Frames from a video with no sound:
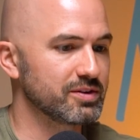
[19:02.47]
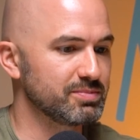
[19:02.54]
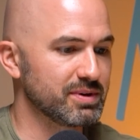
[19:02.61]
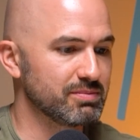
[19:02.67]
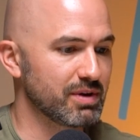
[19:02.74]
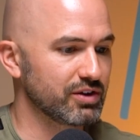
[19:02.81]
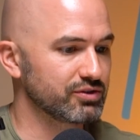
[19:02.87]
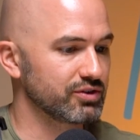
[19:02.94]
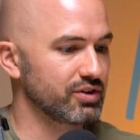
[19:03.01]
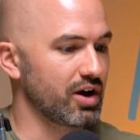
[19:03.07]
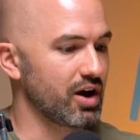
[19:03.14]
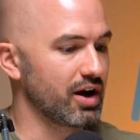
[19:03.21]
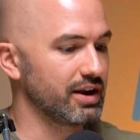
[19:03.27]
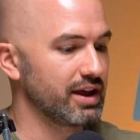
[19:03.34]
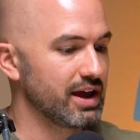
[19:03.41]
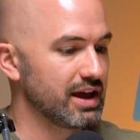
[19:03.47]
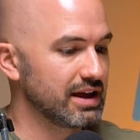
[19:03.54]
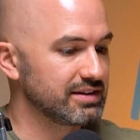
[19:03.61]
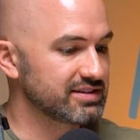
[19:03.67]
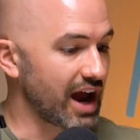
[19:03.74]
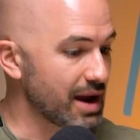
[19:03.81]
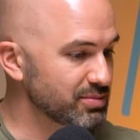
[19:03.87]
been measured on
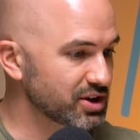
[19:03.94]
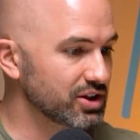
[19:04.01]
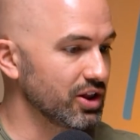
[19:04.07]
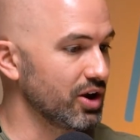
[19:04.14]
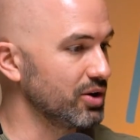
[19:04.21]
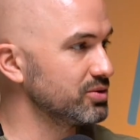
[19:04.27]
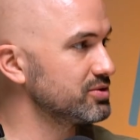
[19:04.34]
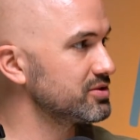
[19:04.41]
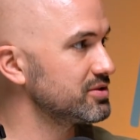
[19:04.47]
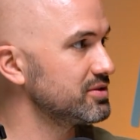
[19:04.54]
time to close.